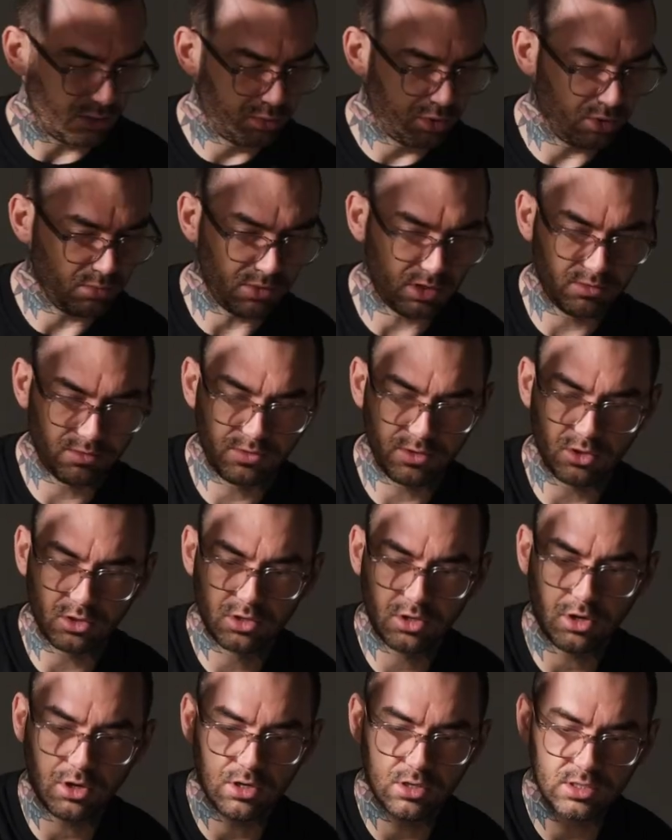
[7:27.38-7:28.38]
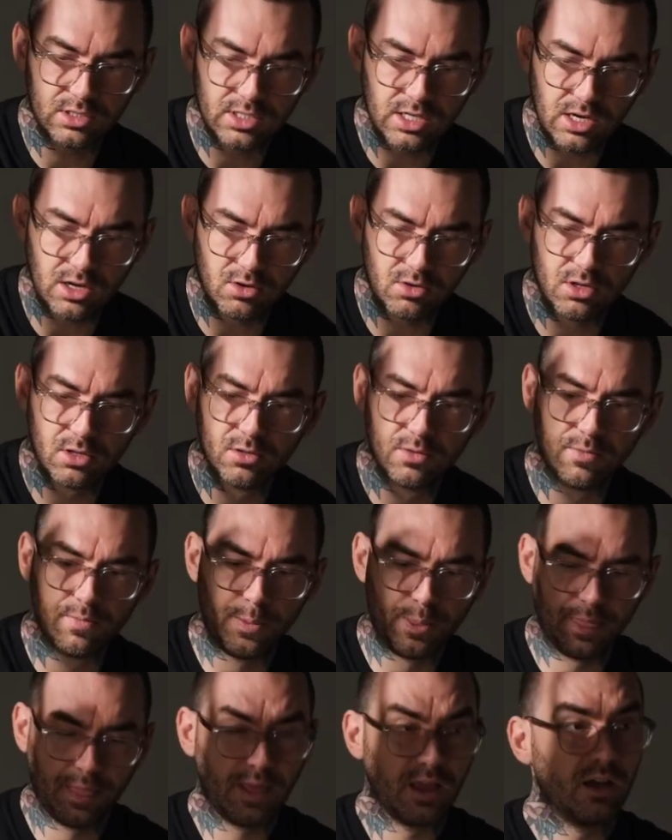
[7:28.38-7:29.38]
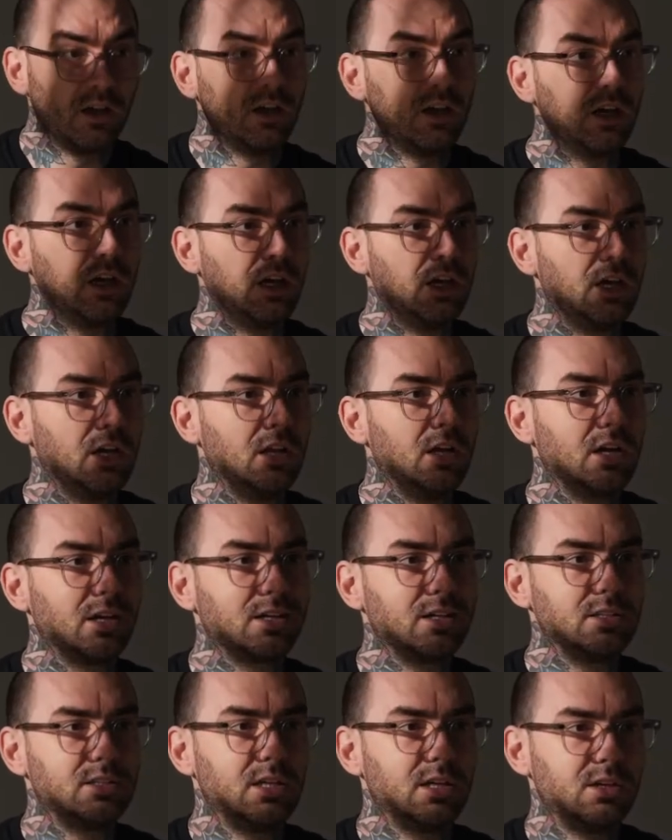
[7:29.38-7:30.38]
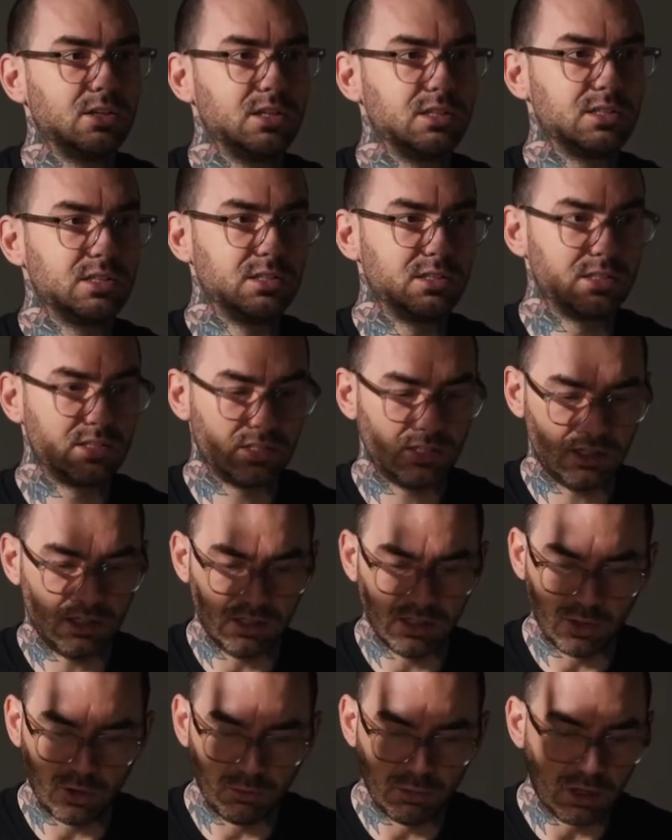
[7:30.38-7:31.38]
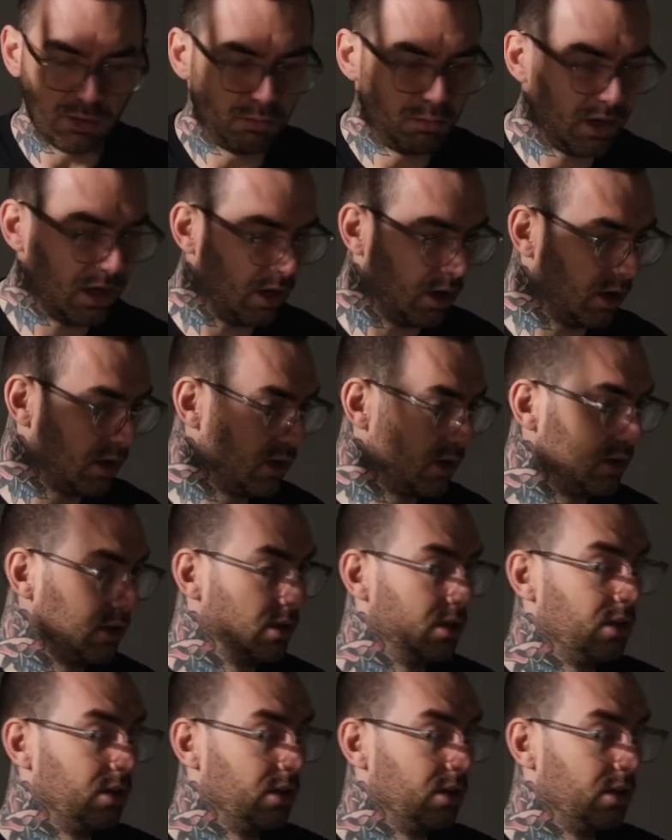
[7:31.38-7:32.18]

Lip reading: put my fill card down, and I could tell this is a little bit pink.